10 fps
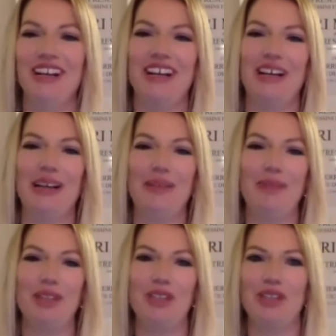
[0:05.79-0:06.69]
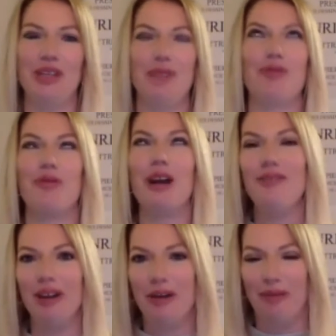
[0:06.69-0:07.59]
and she had been
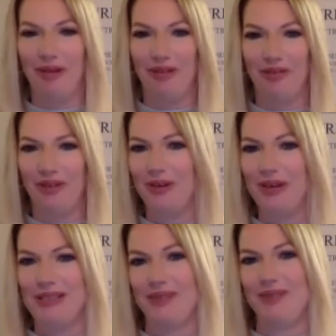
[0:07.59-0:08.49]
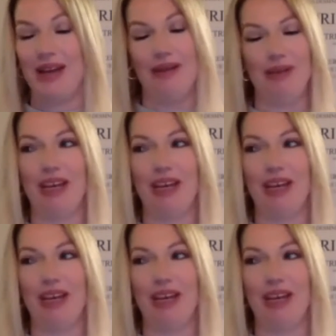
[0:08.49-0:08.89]
raving about it for quite some time.